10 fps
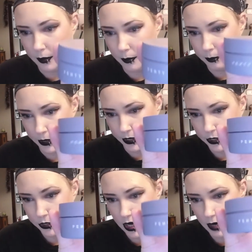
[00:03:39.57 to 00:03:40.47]
Butter
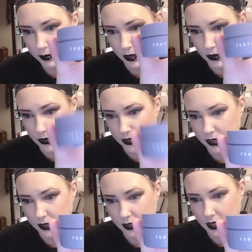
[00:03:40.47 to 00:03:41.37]
Drop. So this
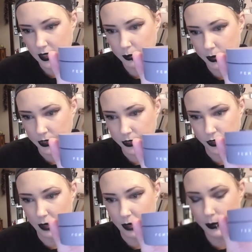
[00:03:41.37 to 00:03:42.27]
is the Butter
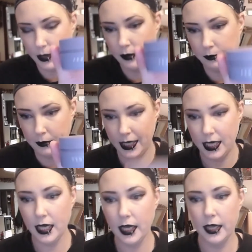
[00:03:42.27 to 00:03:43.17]
Drop
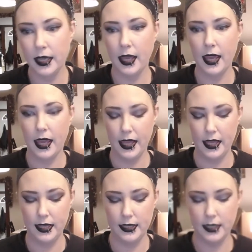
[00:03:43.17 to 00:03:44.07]
Mini,
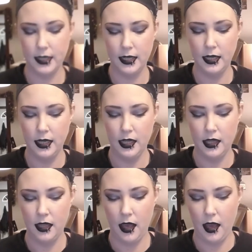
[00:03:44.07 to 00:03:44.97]
and
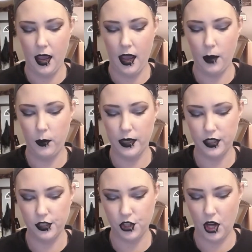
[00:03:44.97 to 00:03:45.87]
I wanted
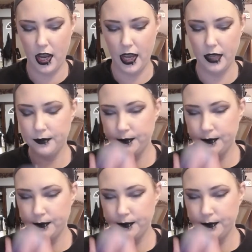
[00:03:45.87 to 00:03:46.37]
to try it.